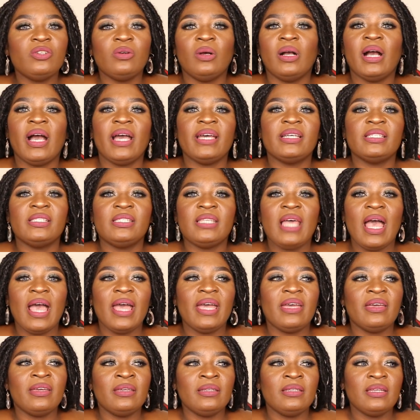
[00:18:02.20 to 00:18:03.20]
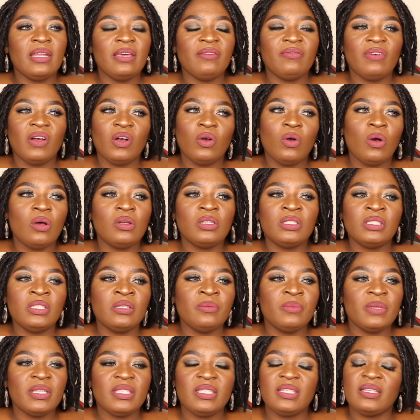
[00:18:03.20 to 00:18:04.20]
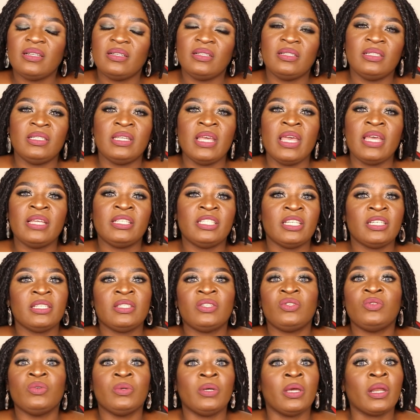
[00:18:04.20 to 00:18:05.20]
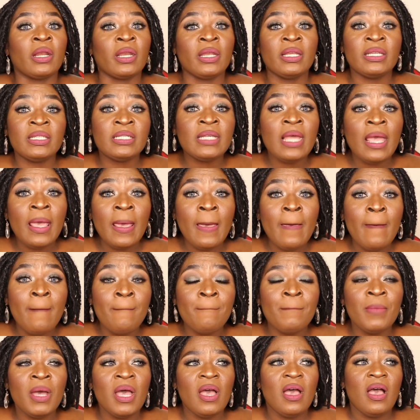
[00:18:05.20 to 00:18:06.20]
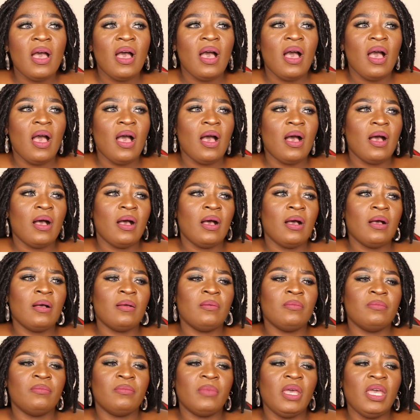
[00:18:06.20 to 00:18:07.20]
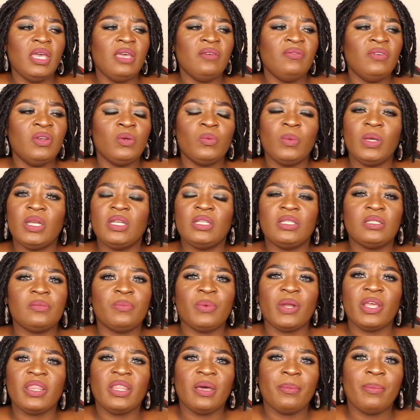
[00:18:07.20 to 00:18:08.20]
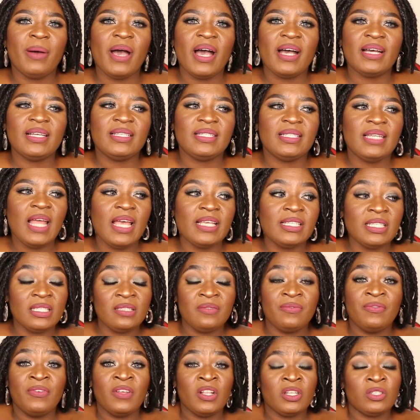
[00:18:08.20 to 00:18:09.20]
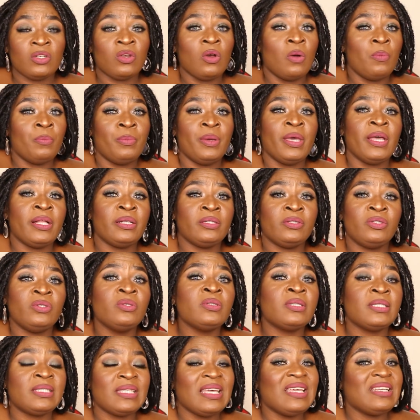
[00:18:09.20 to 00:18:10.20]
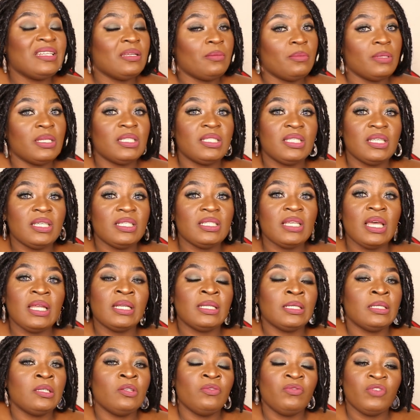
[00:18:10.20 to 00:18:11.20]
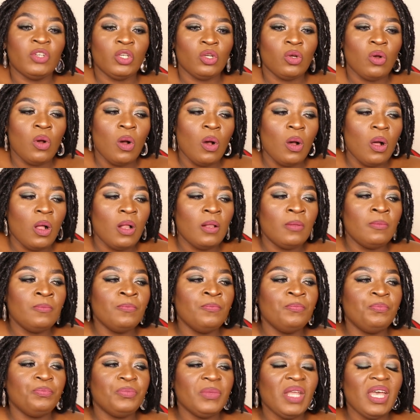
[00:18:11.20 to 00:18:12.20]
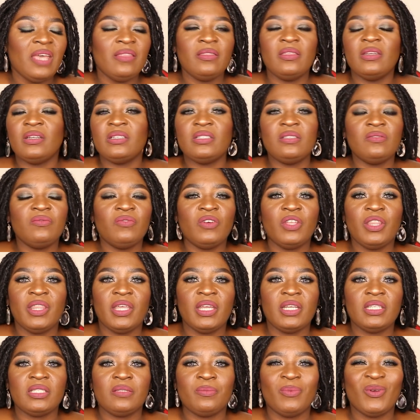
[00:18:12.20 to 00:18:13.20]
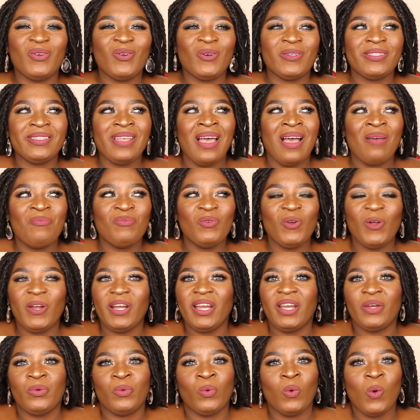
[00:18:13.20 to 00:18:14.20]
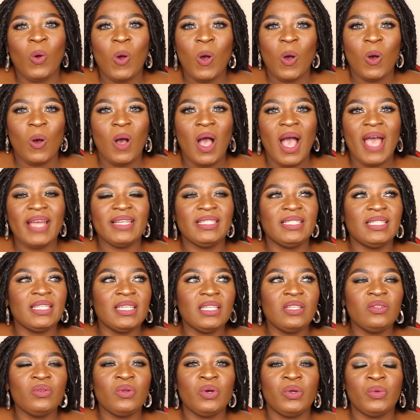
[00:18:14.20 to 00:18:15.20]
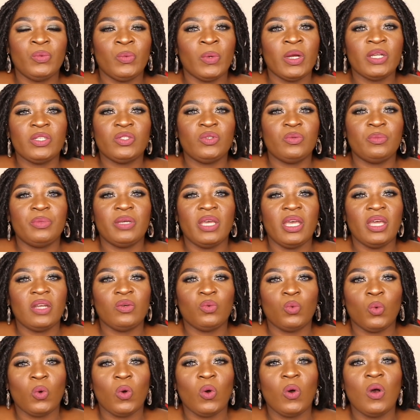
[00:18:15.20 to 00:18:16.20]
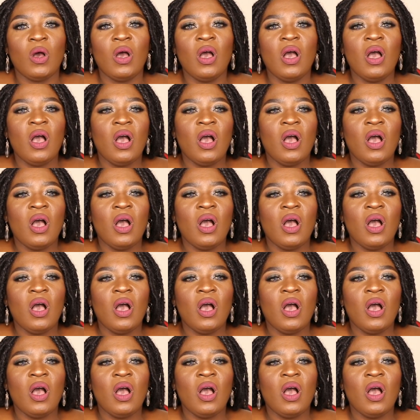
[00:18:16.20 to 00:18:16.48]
you guys, I never called him a single day just to greet him. Even when his brother passed, I just felt compelled to send a message. I didn't even call. And the reason for that is because I'm not at war. I did not want to be at war.